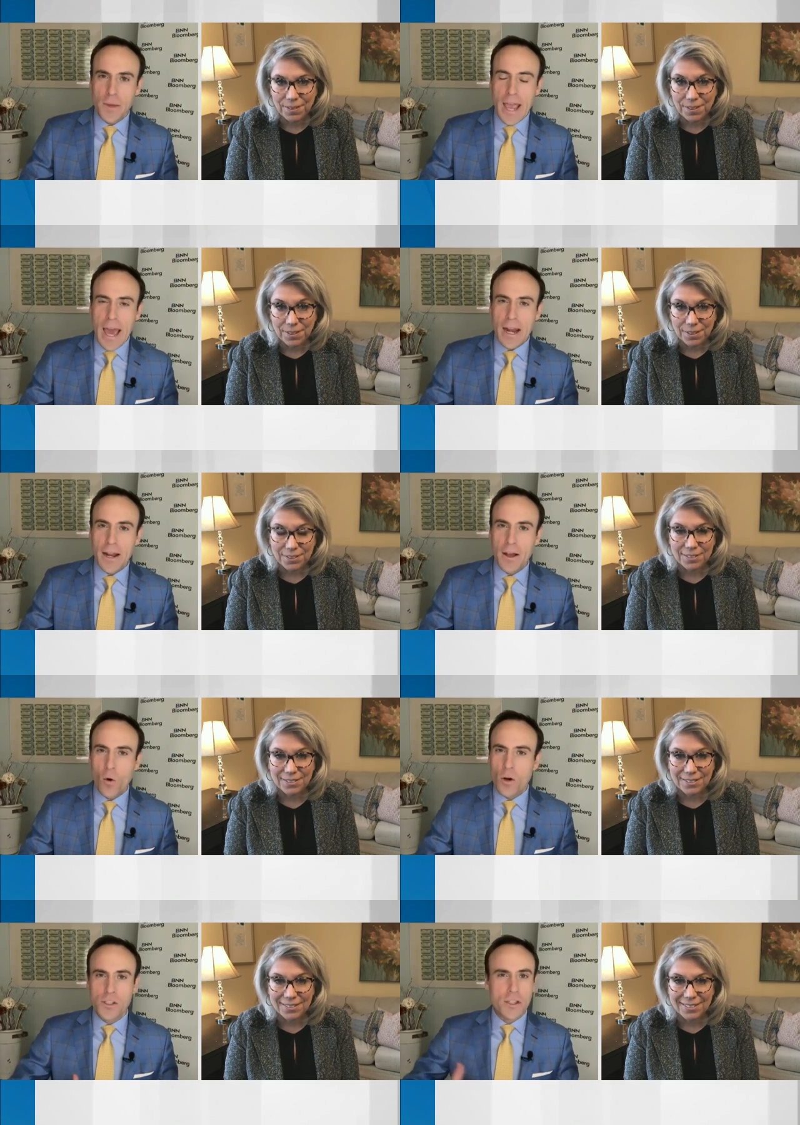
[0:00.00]
Speaker 1: from Canada,
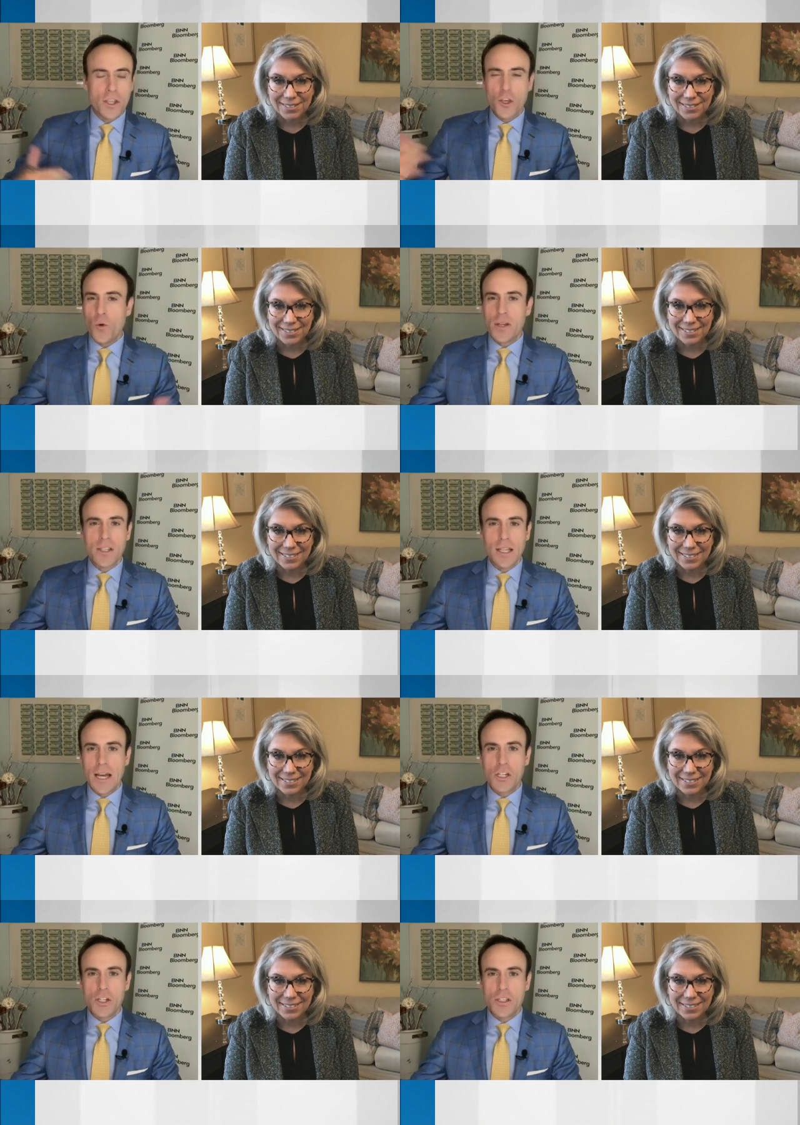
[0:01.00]
or is it the U.S.
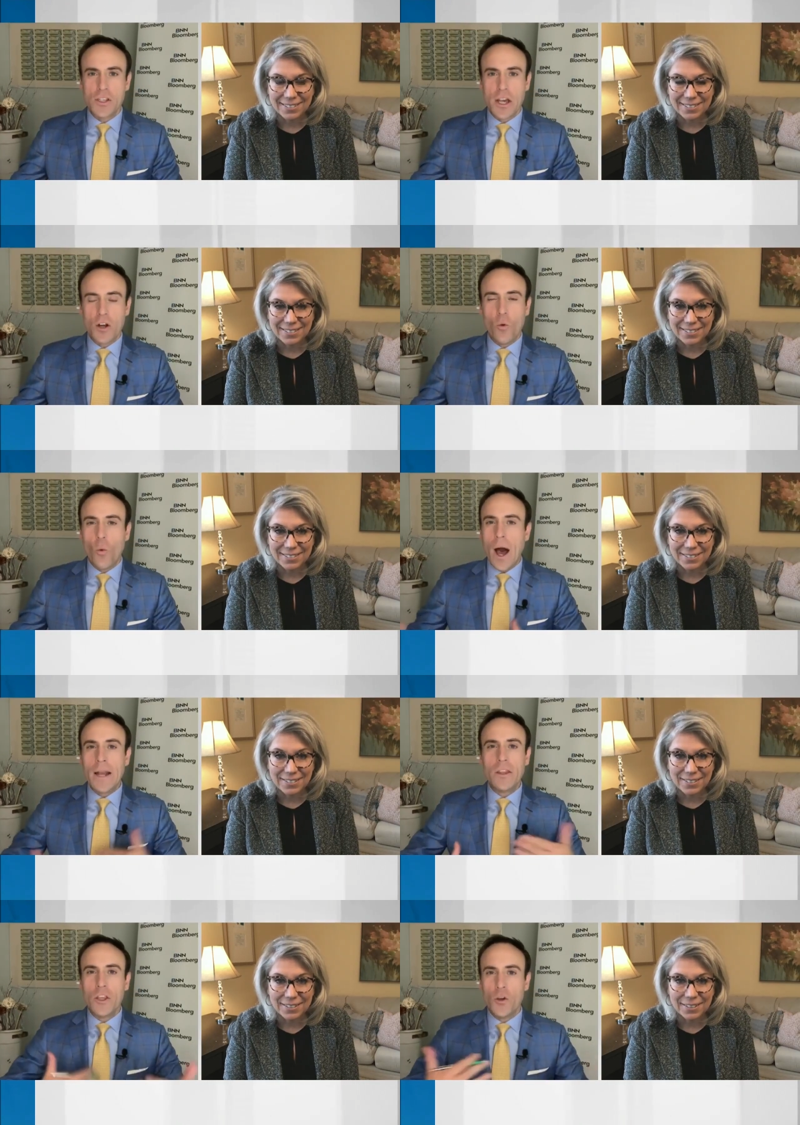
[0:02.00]
election cycle? Why
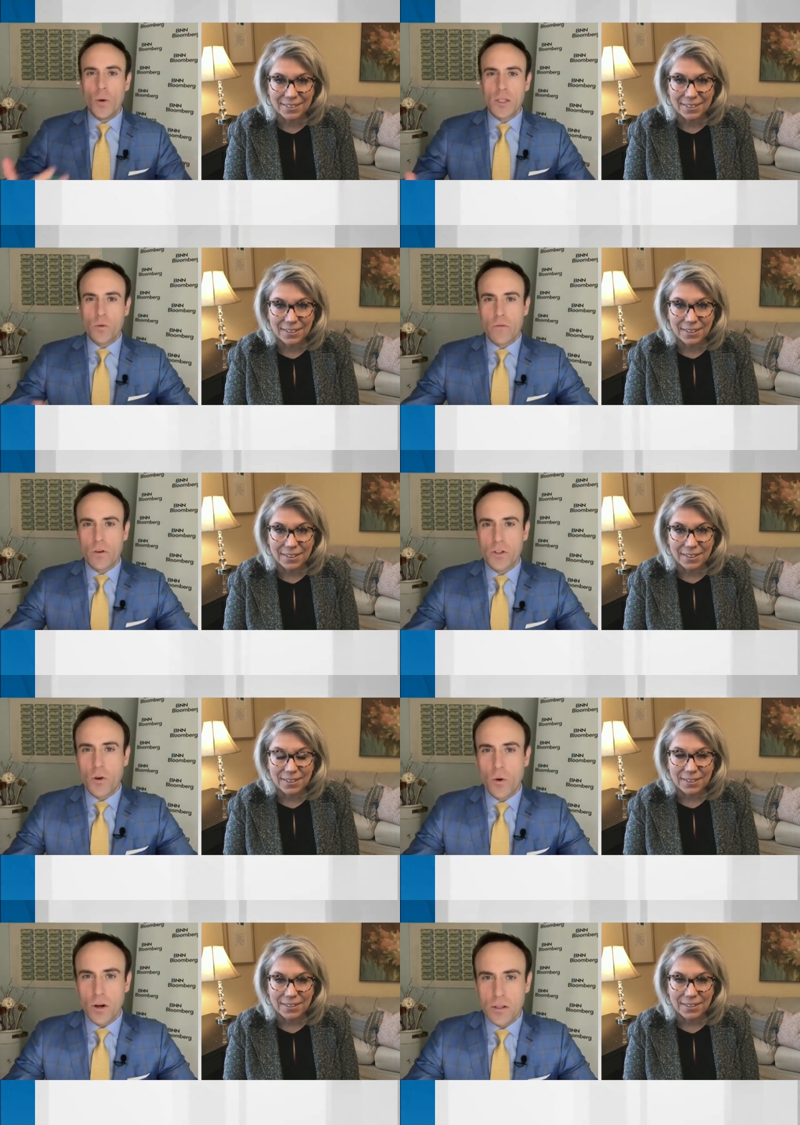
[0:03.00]
did the U.S. reverse
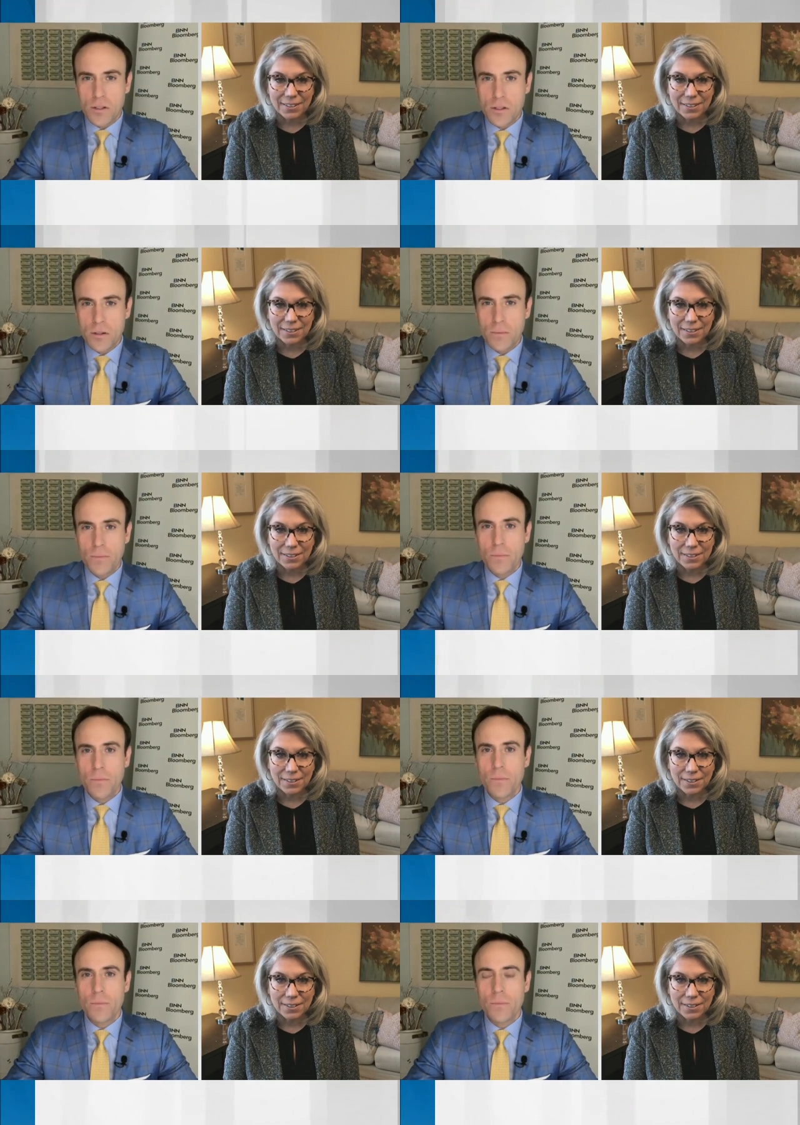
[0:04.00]
course?
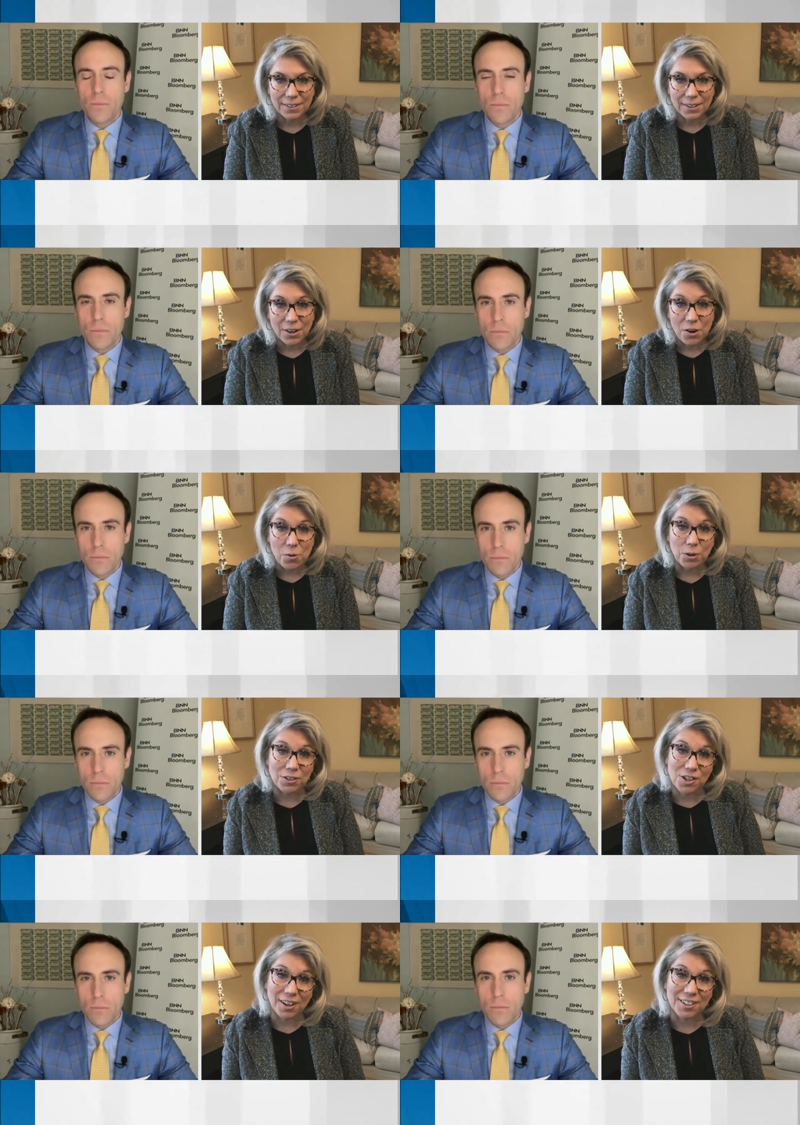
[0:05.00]

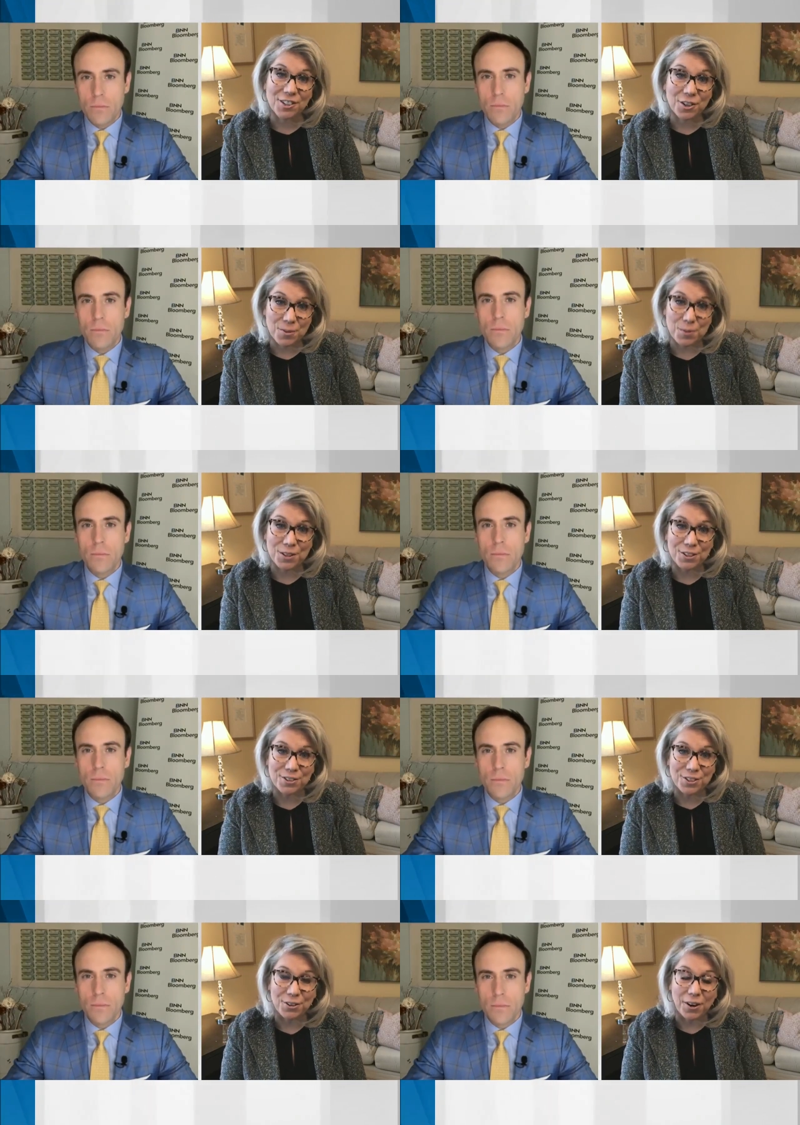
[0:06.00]
Speaker 2: Well, John, it's good to be with
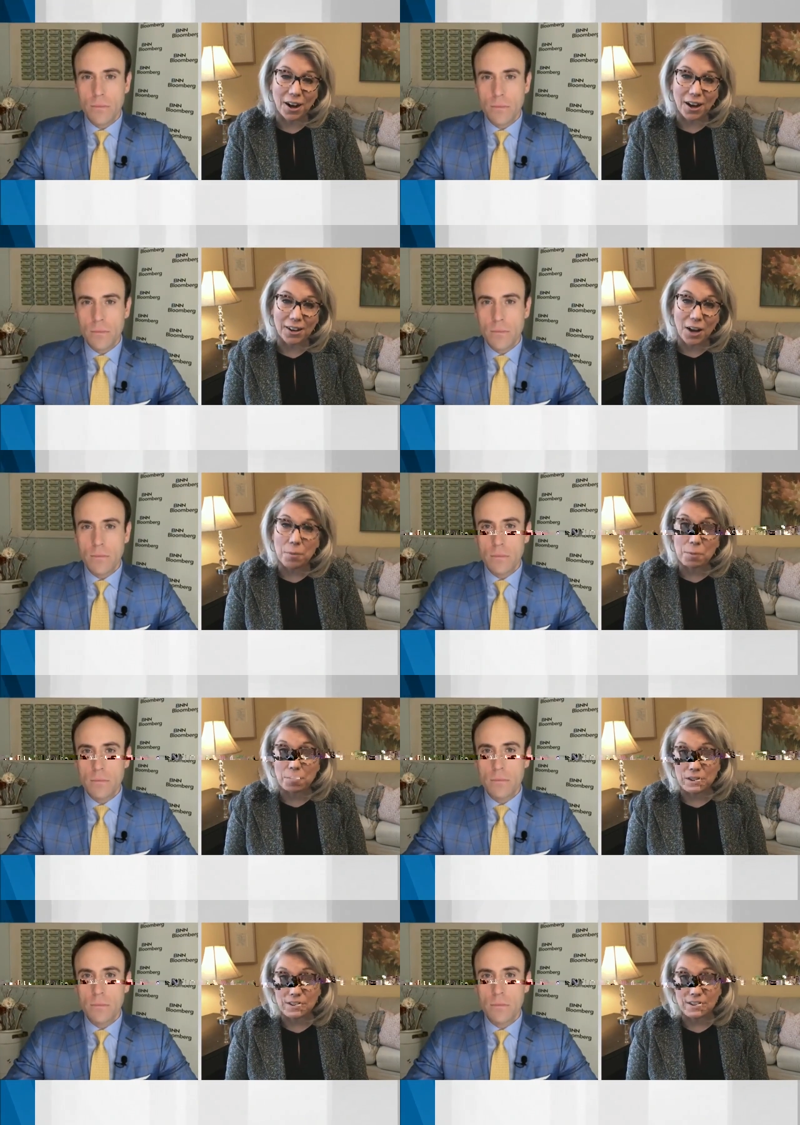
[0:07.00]
you too. Uh, a couple
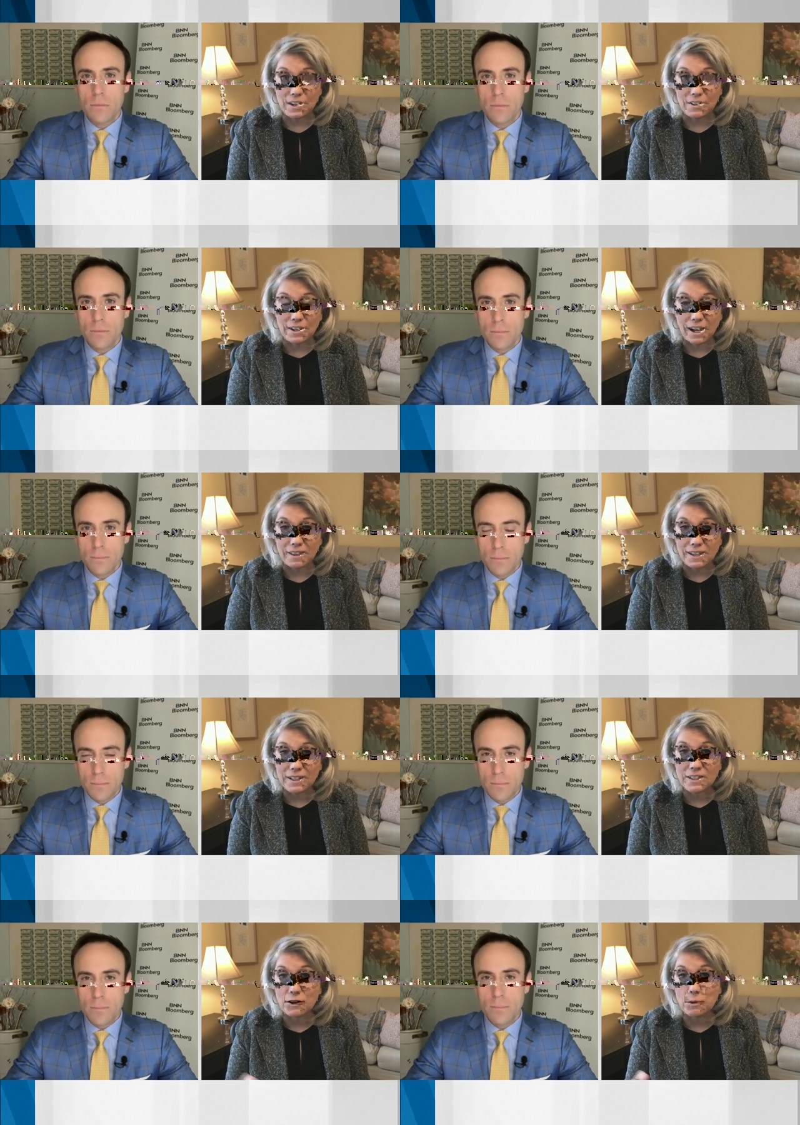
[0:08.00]
of reasons, I think. I think